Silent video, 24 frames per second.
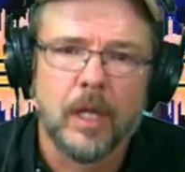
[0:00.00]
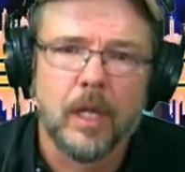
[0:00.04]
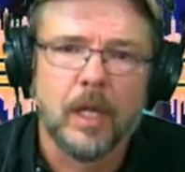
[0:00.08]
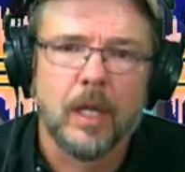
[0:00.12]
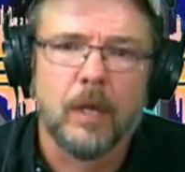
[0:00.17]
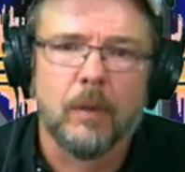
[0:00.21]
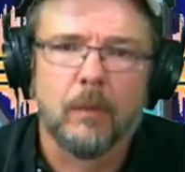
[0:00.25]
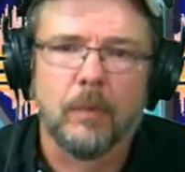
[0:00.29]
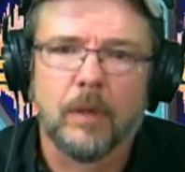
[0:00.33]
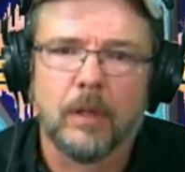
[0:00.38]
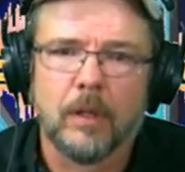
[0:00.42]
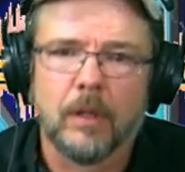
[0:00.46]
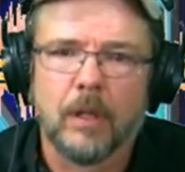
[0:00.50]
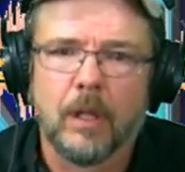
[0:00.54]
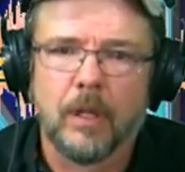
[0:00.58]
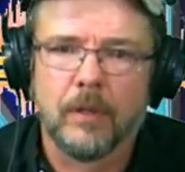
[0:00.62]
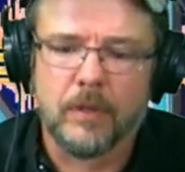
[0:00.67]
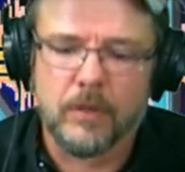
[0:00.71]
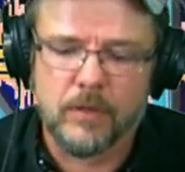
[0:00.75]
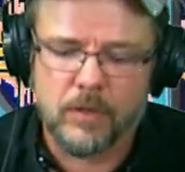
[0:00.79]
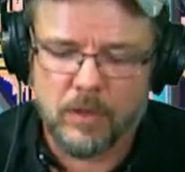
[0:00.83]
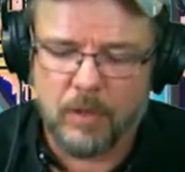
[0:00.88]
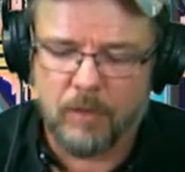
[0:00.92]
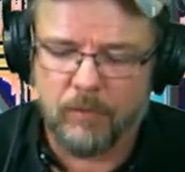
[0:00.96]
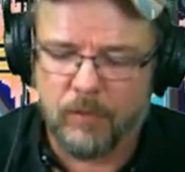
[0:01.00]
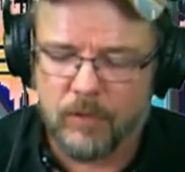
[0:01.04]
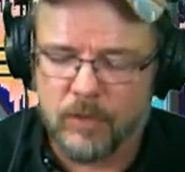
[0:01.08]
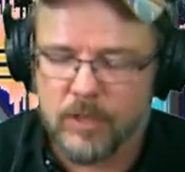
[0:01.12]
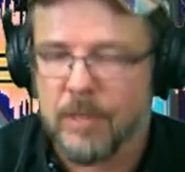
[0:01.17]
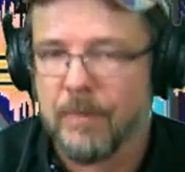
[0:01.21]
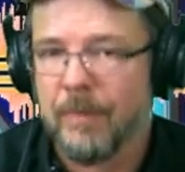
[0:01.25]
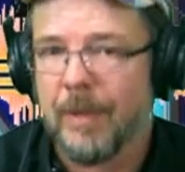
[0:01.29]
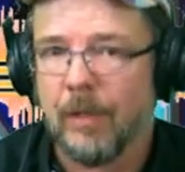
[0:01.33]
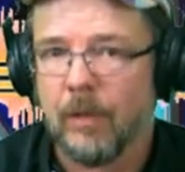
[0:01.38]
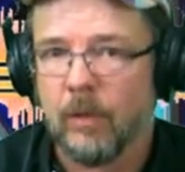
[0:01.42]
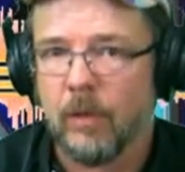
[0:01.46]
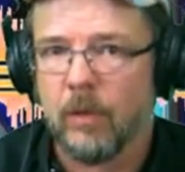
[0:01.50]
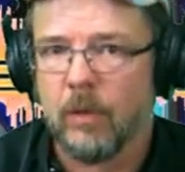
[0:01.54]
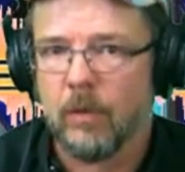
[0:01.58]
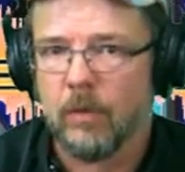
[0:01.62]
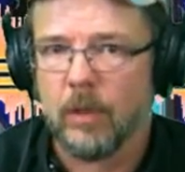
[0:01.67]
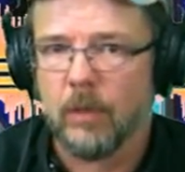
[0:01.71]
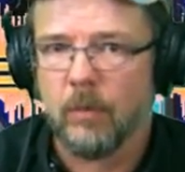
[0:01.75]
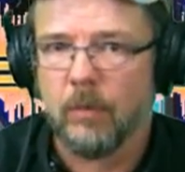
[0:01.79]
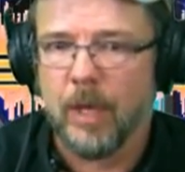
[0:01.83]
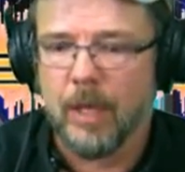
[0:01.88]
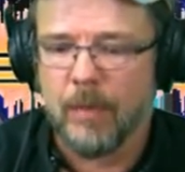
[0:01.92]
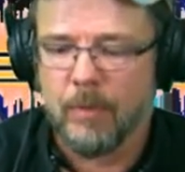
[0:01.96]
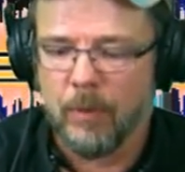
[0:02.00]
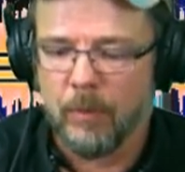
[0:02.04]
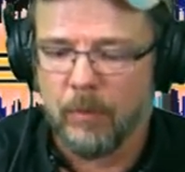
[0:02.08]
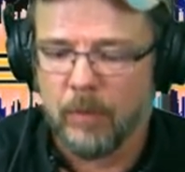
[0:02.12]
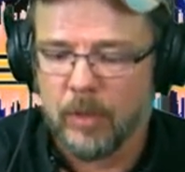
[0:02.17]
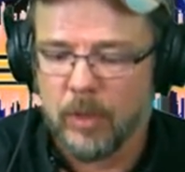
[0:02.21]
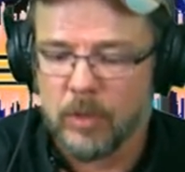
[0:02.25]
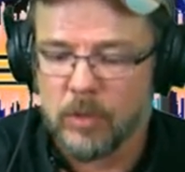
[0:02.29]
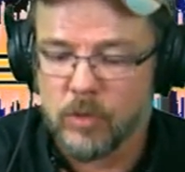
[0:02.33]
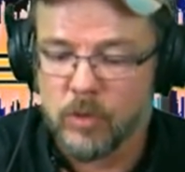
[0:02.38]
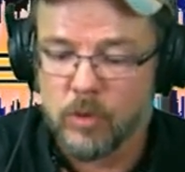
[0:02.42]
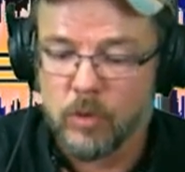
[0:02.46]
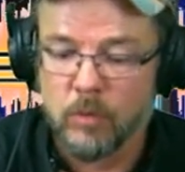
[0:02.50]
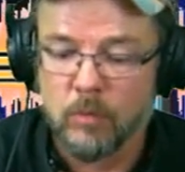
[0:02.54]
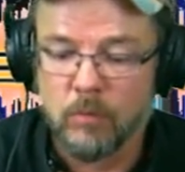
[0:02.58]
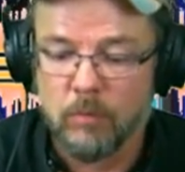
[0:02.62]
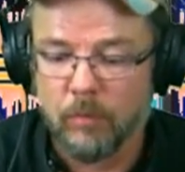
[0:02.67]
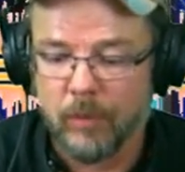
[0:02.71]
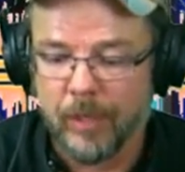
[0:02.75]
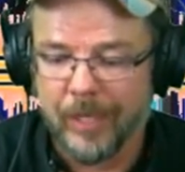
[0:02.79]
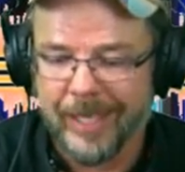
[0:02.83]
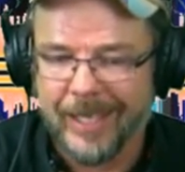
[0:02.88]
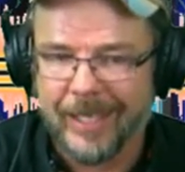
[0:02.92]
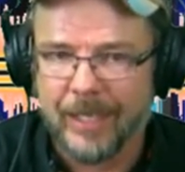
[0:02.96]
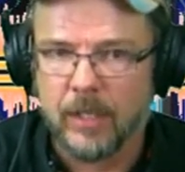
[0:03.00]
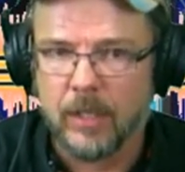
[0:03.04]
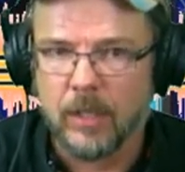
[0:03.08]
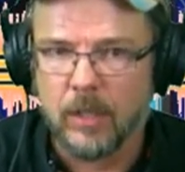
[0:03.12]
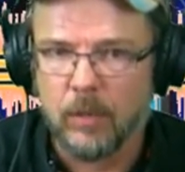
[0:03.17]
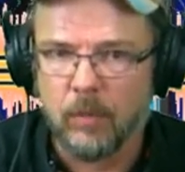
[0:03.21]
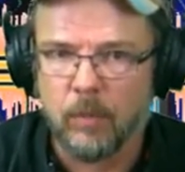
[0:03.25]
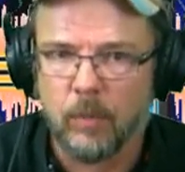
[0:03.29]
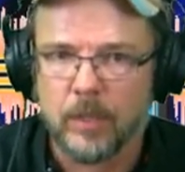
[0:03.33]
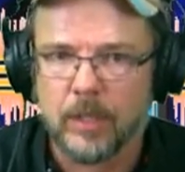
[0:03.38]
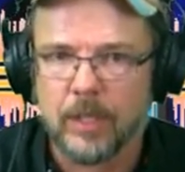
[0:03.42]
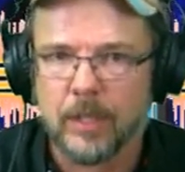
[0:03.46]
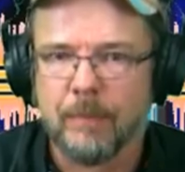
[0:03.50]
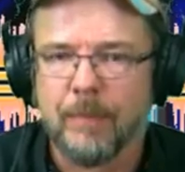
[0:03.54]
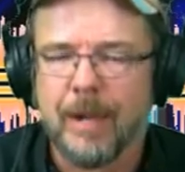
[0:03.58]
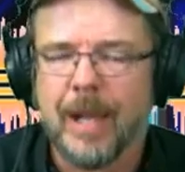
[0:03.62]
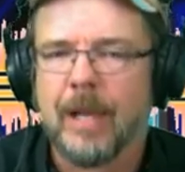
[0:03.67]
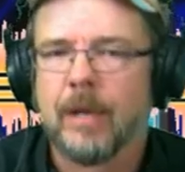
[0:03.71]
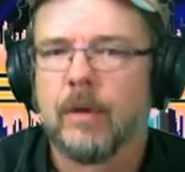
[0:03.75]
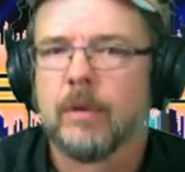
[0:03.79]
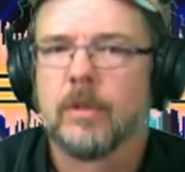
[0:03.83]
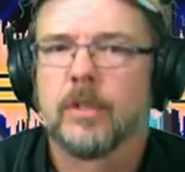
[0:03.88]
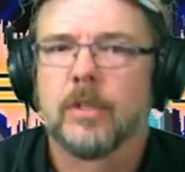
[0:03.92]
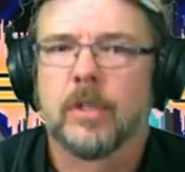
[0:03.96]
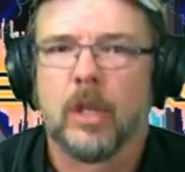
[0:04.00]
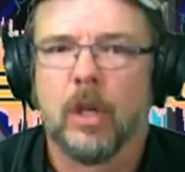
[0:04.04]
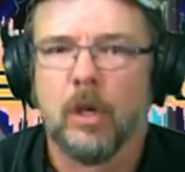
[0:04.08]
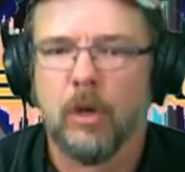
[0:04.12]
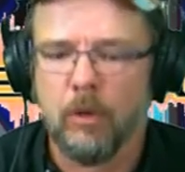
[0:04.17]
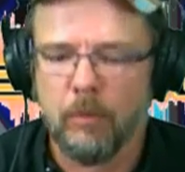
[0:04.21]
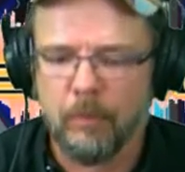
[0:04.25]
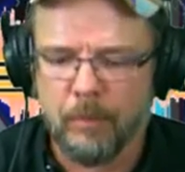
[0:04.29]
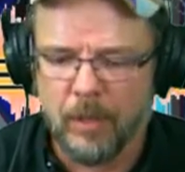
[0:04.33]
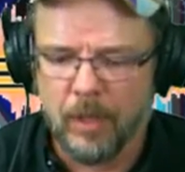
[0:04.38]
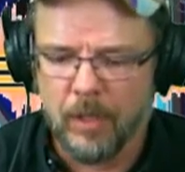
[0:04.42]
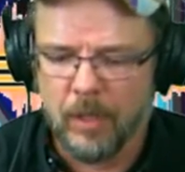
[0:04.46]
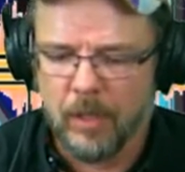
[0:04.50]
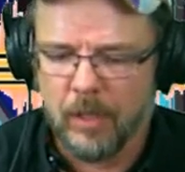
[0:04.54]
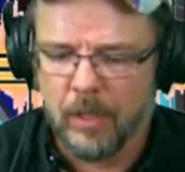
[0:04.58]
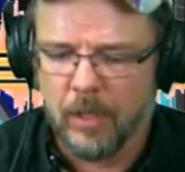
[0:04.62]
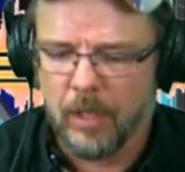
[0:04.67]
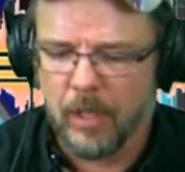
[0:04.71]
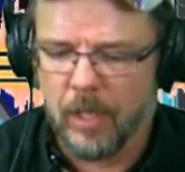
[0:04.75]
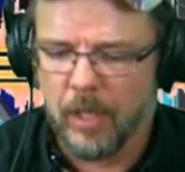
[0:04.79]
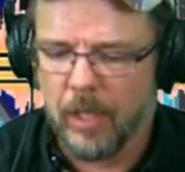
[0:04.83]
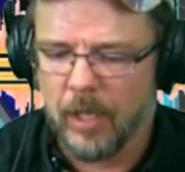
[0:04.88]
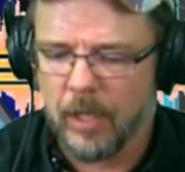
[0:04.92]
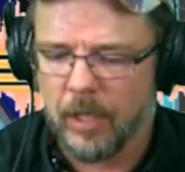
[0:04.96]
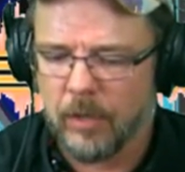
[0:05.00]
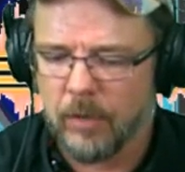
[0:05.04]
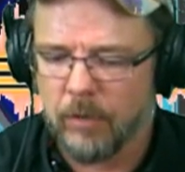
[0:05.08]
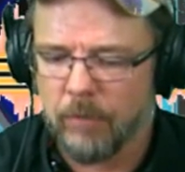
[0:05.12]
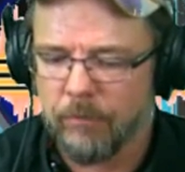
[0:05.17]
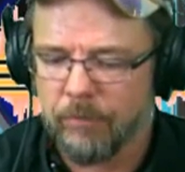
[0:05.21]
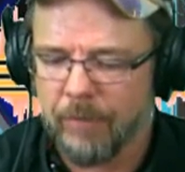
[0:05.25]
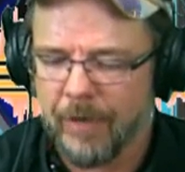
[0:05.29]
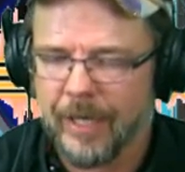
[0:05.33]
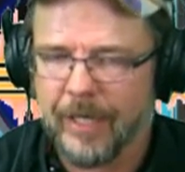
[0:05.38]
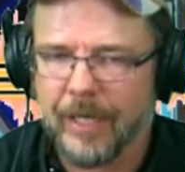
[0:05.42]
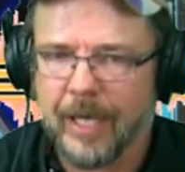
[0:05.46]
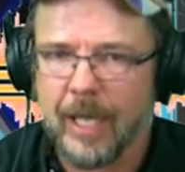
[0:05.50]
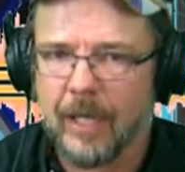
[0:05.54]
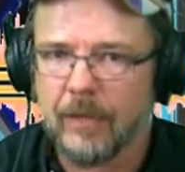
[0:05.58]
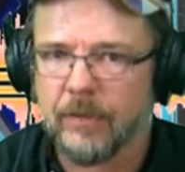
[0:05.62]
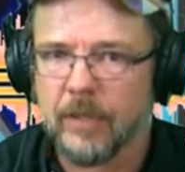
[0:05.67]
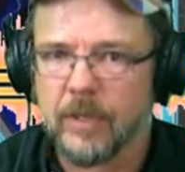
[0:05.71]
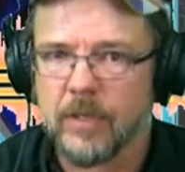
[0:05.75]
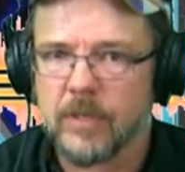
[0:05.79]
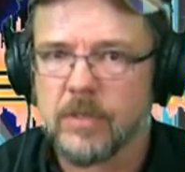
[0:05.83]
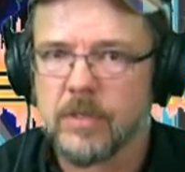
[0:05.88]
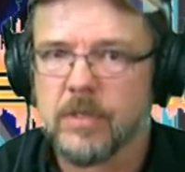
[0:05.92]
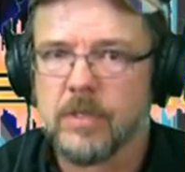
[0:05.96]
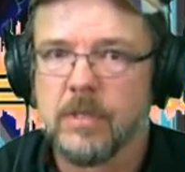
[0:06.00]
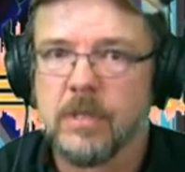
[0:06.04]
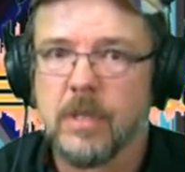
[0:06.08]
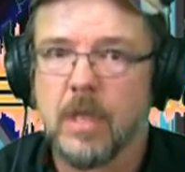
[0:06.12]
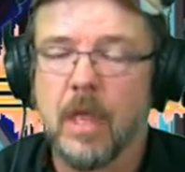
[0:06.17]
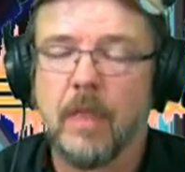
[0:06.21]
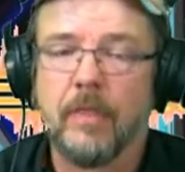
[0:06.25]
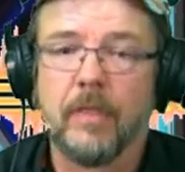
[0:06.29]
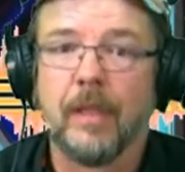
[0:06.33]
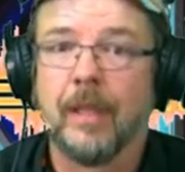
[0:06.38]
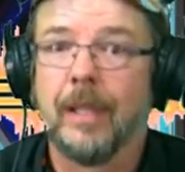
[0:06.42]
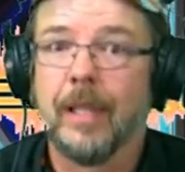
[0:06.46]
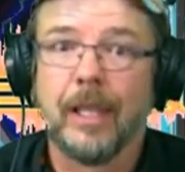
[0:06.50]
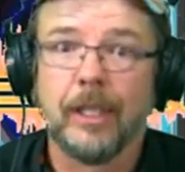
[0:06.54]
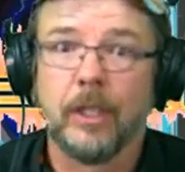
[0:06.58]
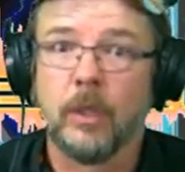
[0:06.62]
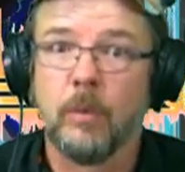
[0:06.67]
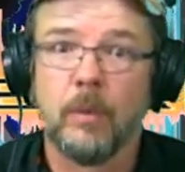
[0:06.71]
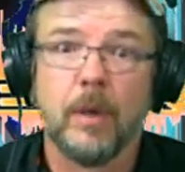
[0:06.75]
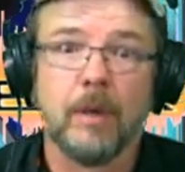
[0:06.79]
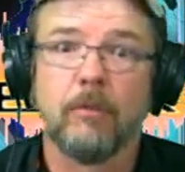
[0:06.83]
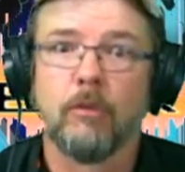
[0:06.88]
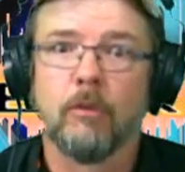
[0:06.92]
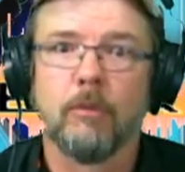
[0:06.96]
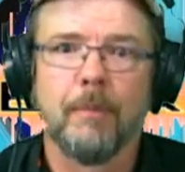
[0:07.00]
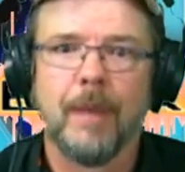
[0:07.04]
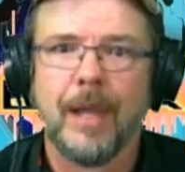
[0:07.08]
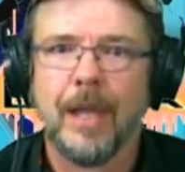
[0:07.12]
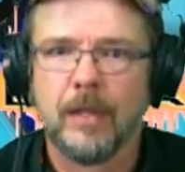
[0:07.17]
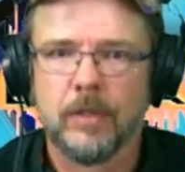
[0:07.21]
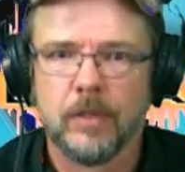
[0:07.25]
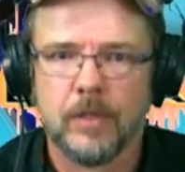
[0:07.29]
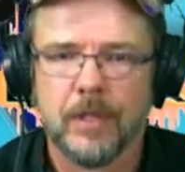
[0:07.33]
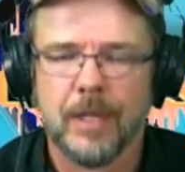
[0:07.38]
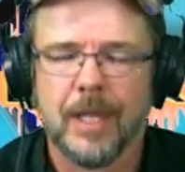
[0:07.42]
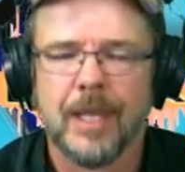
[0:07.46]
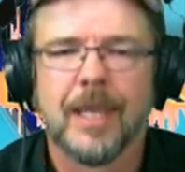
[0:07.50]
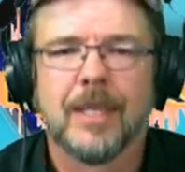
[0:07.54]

Well, on the surface, it may look one way, but when you zoom in with the microscope, you find out that it's nothing like you ever imagined.